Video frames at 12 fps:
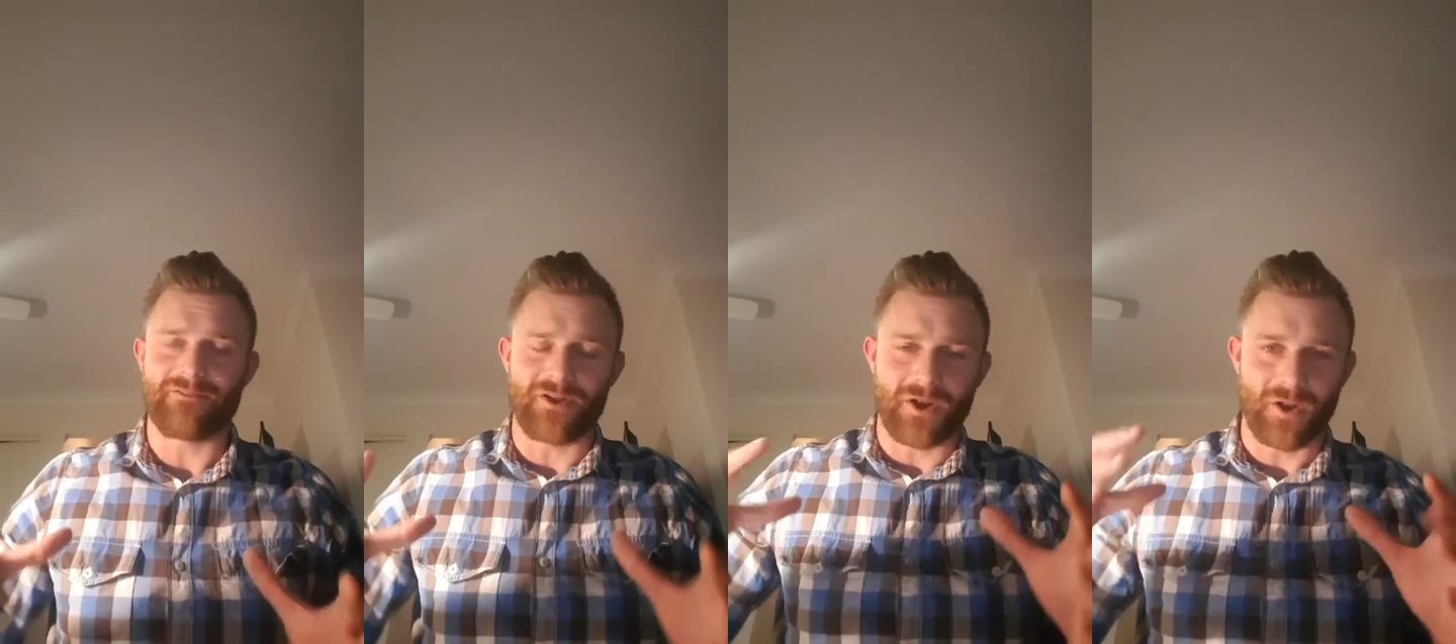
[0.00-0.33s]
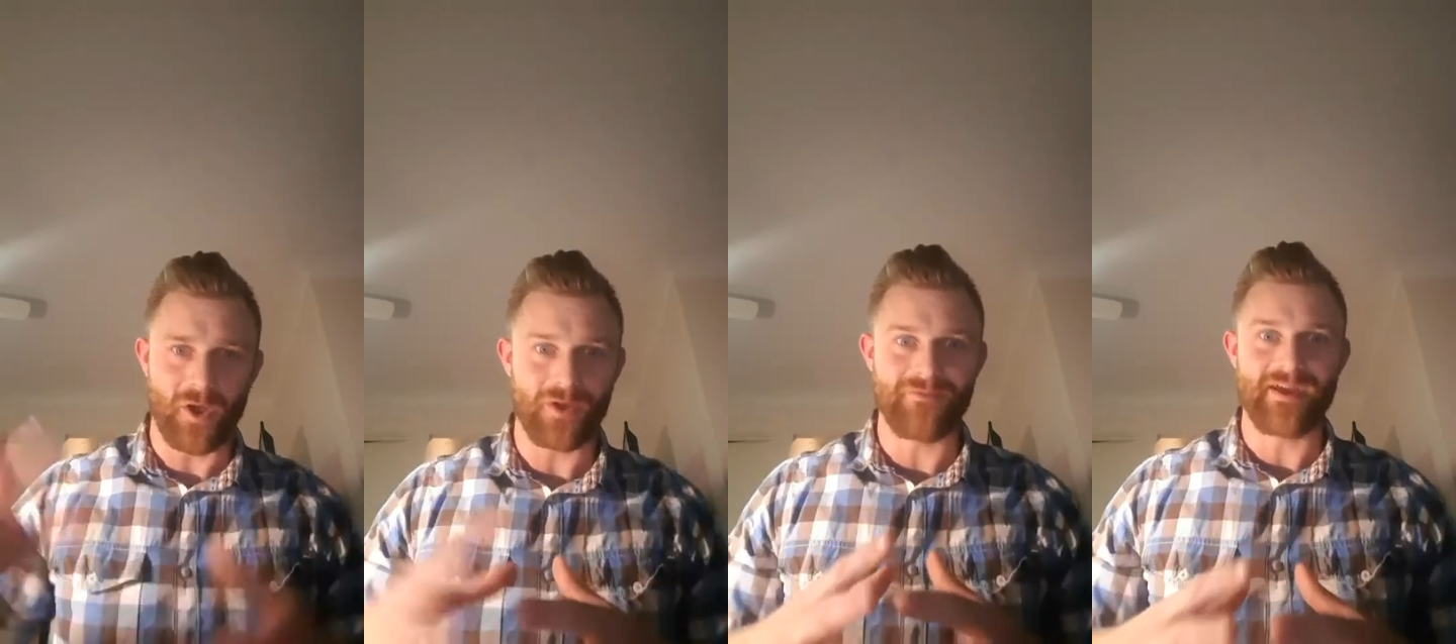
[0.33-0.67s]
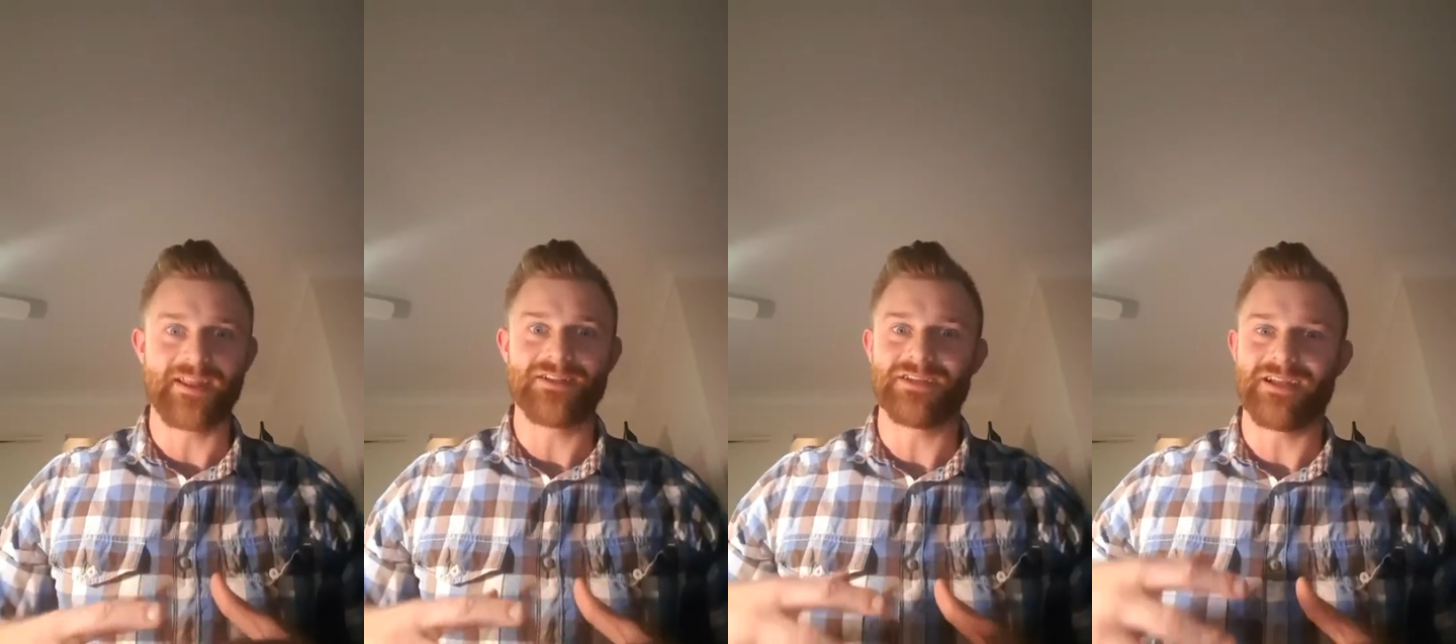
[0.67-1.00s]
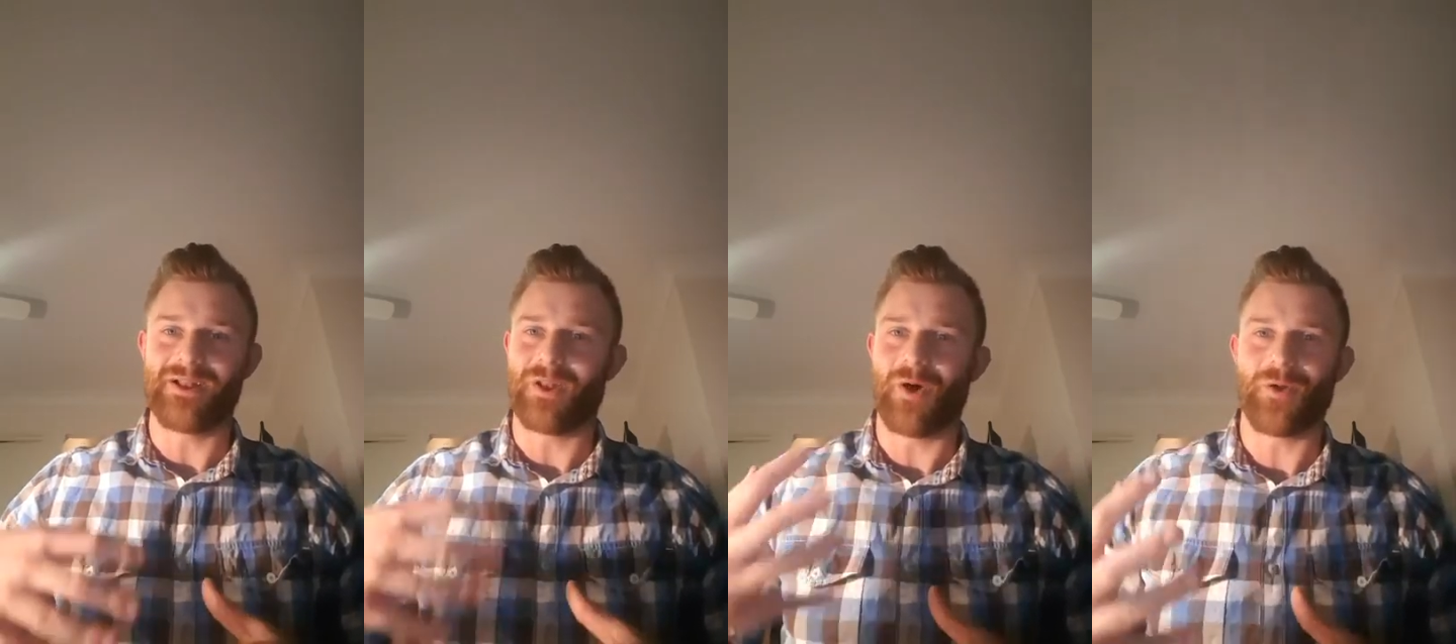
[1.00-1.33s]
I've got a lot of
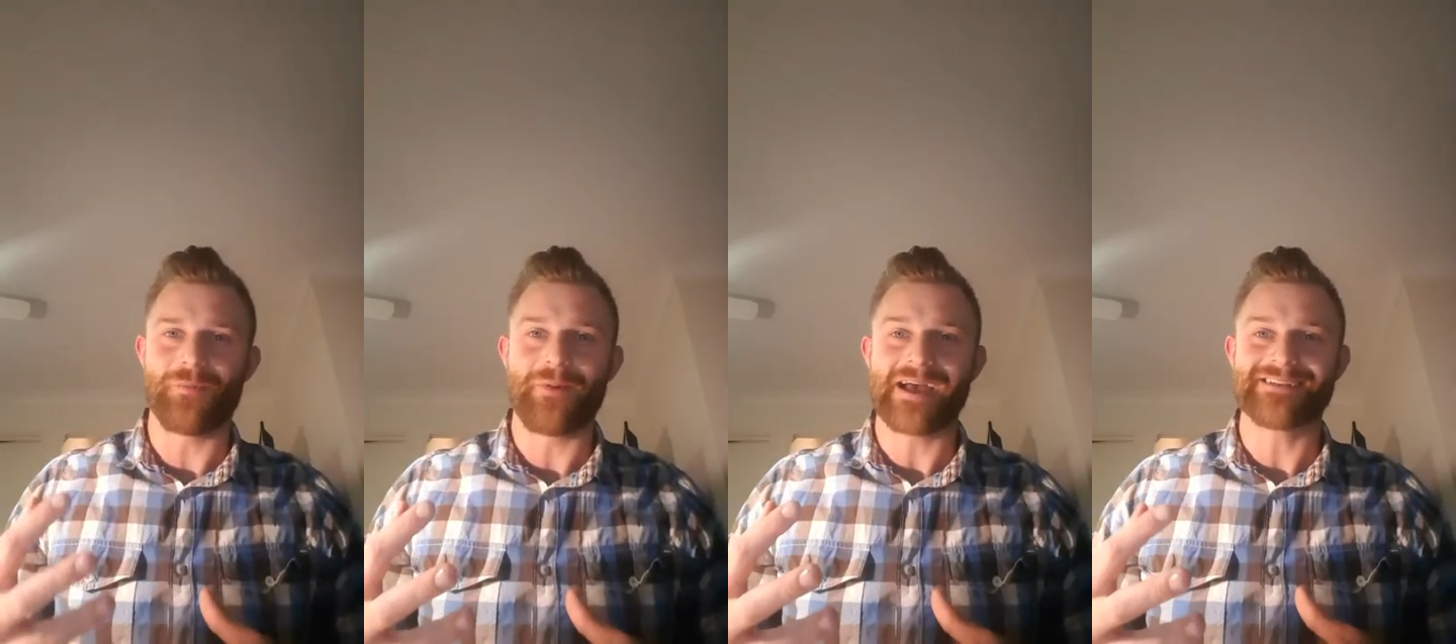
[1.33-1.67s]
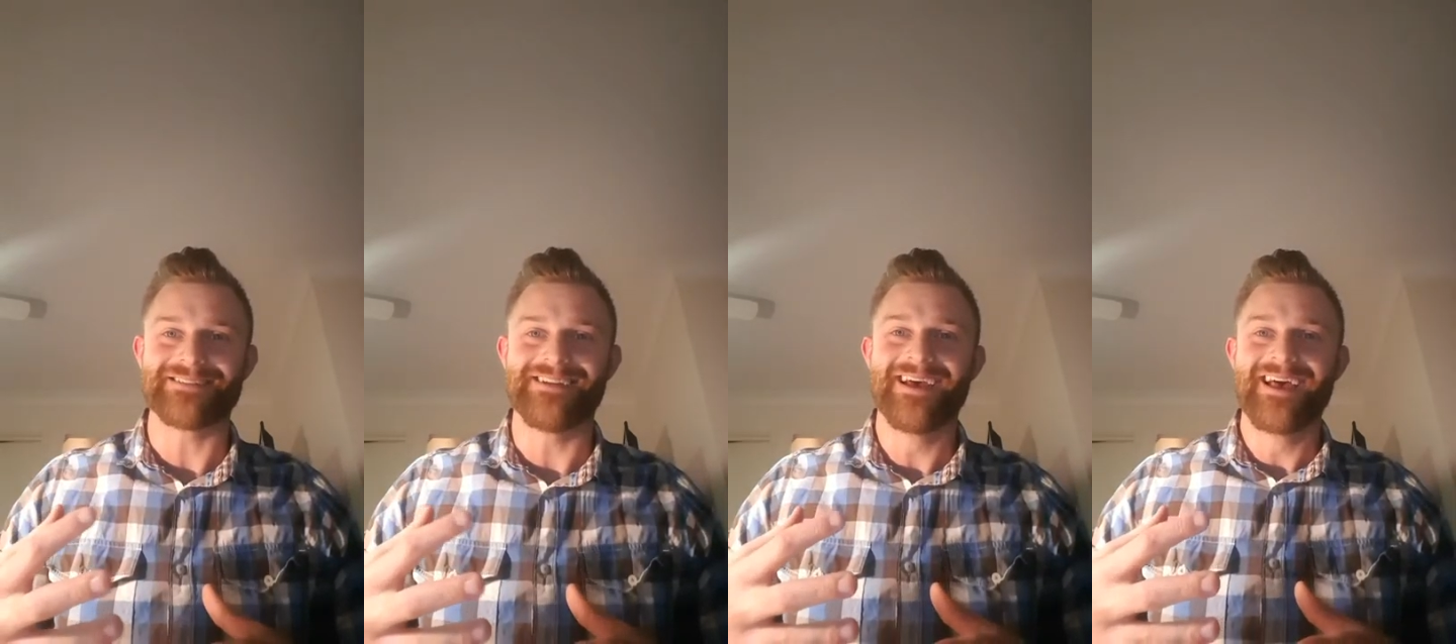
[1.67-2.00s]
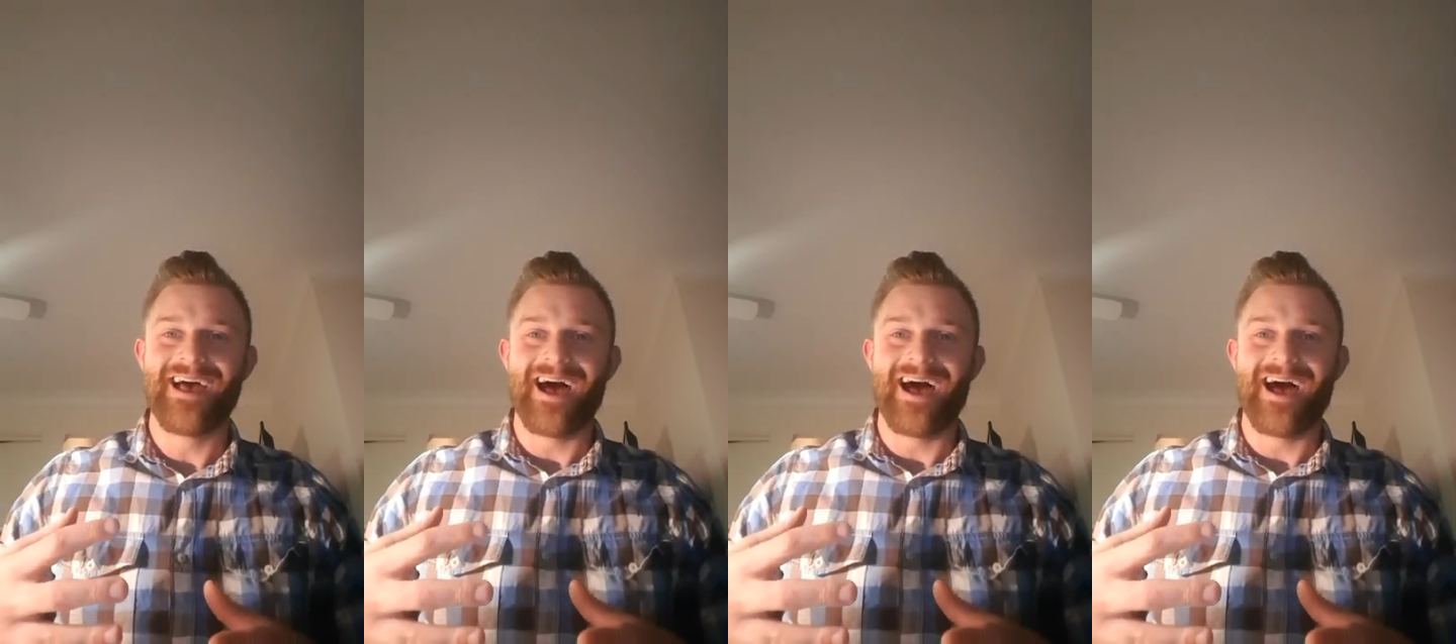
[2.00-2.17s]
energy, a lot of passion